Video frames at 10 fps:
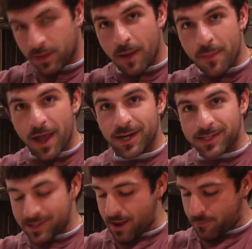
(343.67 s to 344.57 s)
I'm not gonna
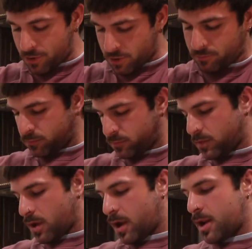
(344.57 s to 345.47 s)
stop though.
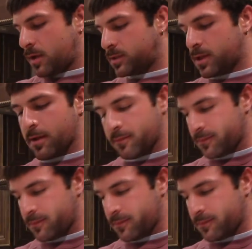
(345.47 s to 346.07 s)
Alright, now stop.